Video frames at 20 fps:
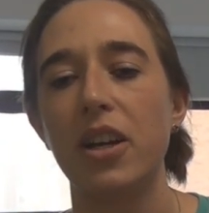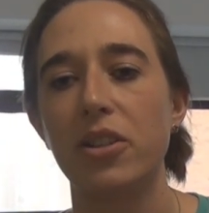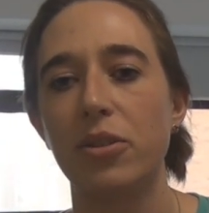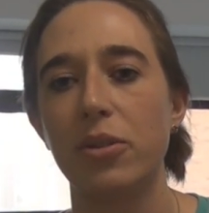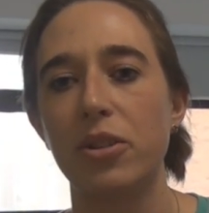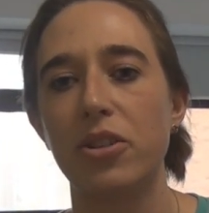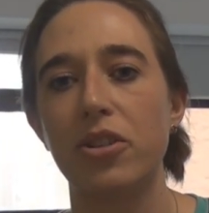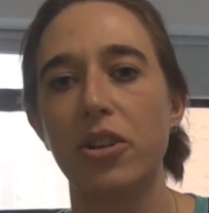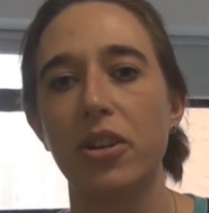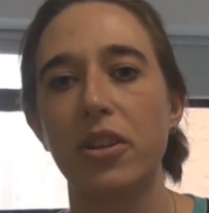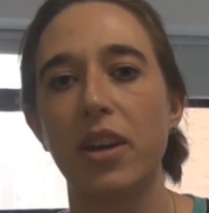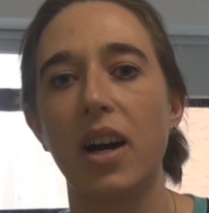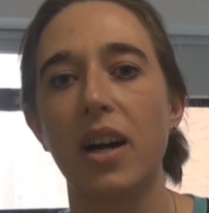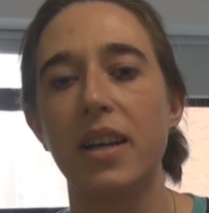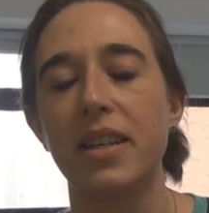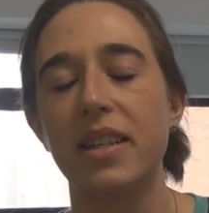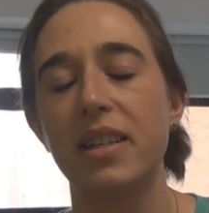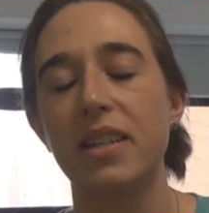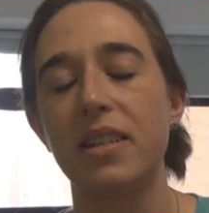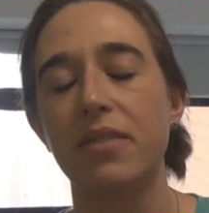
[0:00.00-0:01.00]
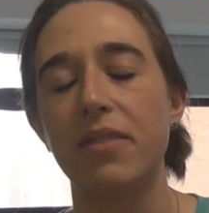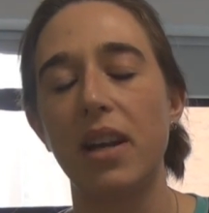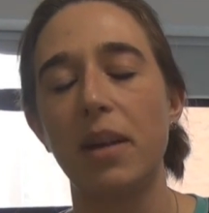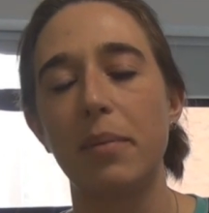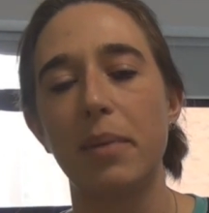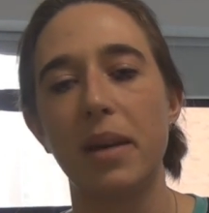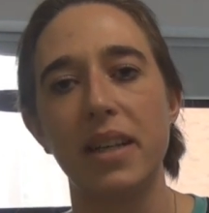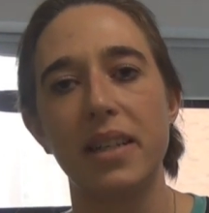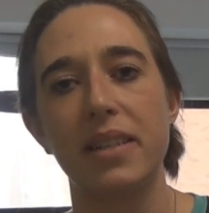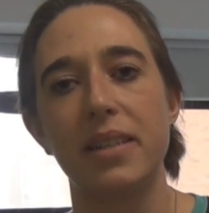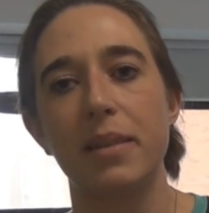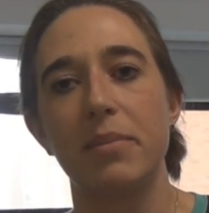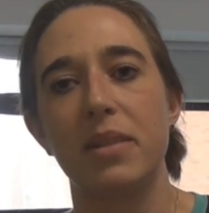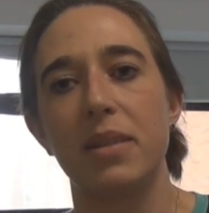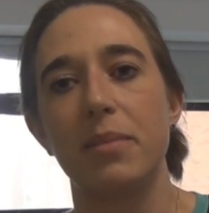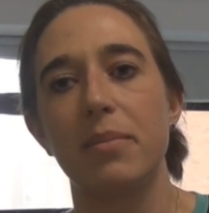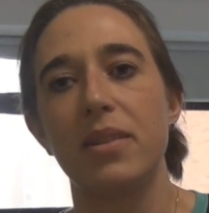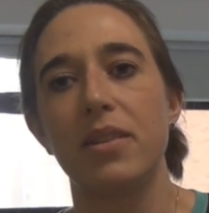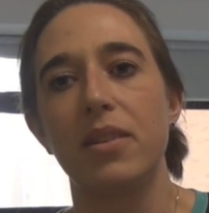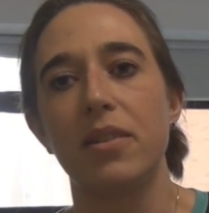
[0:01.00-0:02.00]
to ensure that I didn't develop any
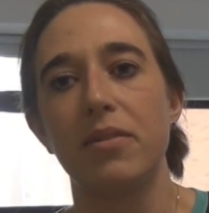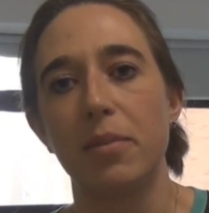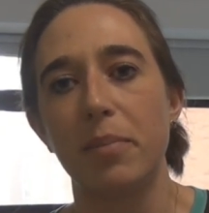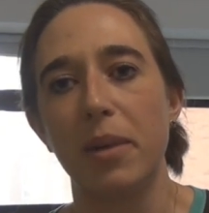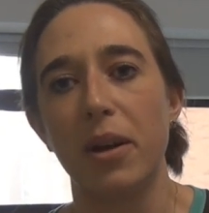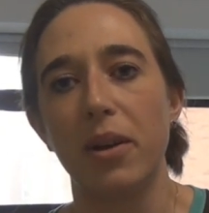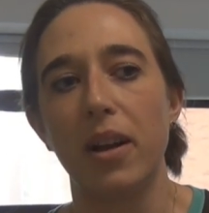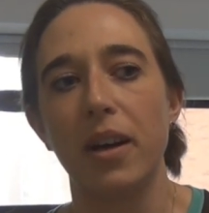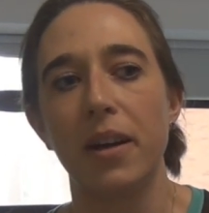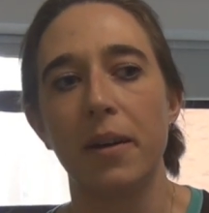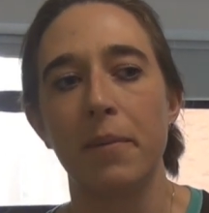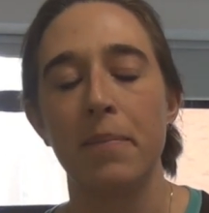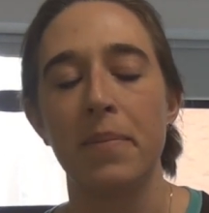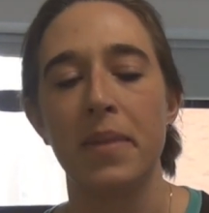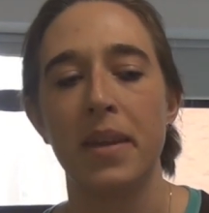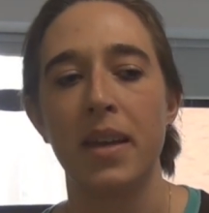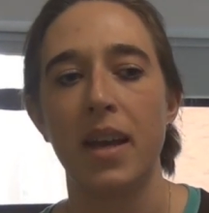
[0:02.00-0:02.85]
symptoms of Ebola,